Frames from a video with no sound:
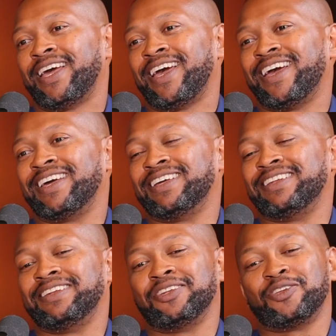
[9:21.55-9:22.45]

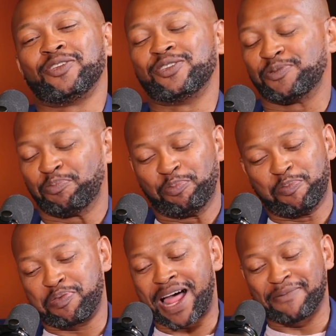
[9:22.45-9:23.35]
and you just
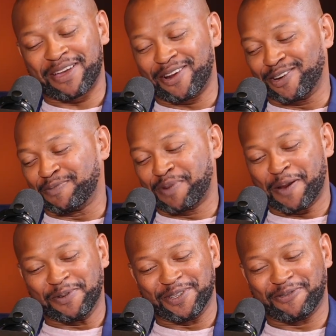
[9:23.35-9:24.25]
plowed down all these
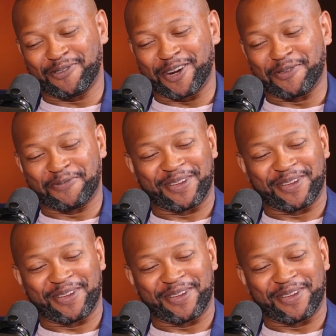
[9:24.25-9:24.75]
papers in front of you,